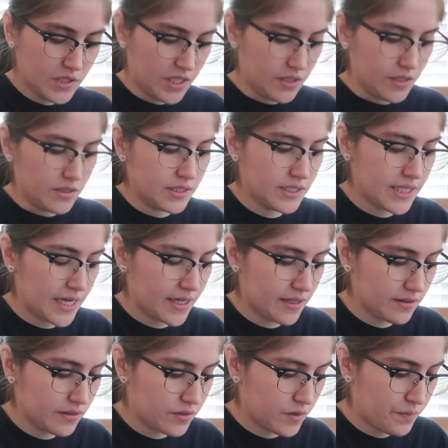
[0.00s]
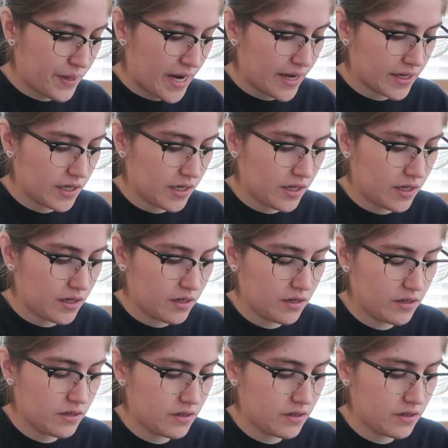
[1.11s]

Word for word: And then second little baggie